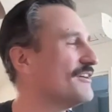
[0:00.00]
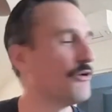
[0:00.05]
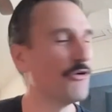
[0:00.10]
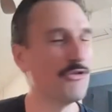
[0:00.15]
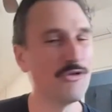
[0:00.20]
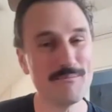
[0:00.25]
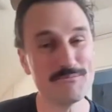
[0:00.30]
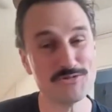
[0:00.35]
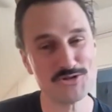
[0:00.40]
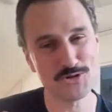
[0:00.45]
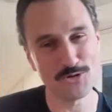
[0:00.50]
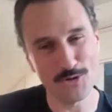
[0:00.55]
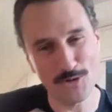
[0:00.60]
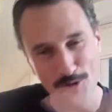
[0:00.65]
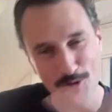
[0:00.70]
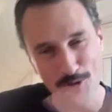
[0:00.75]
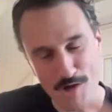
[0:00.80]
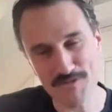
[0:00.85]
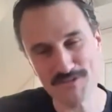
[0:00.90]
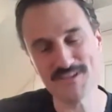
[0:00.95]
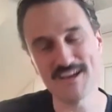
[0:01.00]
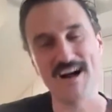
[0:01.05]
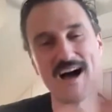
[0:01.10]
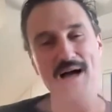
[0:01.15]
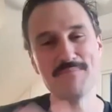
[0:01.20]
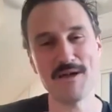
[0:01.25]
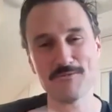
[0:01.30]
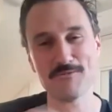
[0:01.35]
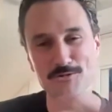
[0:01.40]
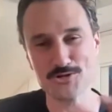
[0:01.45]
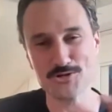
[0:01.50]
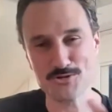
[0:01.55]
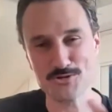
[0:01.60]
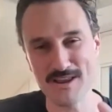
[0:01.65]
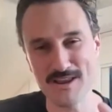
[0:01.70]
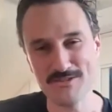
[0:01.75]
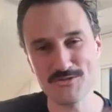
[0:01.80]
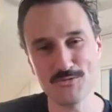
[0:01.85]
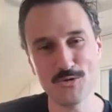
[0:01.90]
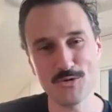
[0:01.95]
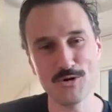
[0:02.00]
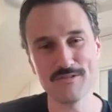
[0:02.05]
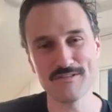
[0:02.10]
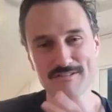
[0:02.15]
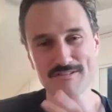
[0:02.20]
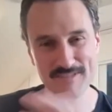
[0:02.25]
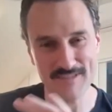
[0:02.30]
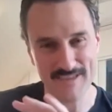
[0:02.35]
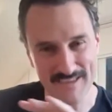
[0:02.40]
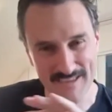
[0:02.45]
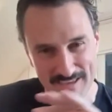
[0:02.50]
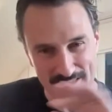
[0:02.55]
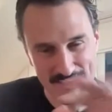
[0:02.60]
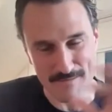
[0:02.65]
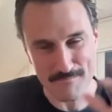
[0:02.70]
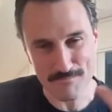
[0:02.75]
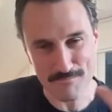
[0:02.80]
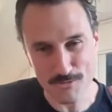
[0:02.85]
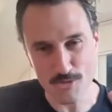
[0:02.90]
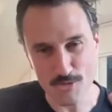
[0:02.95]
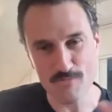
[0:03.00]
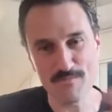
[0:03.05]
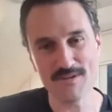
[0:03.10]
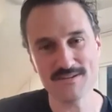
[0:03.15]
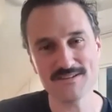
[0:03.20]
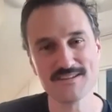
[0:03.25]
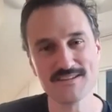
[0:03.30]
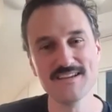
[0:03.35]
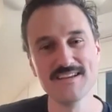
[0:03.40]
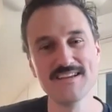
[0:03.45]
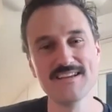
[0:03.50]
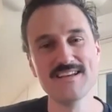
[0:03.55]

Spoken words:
Although I'm sure over time that will trend towards improvement.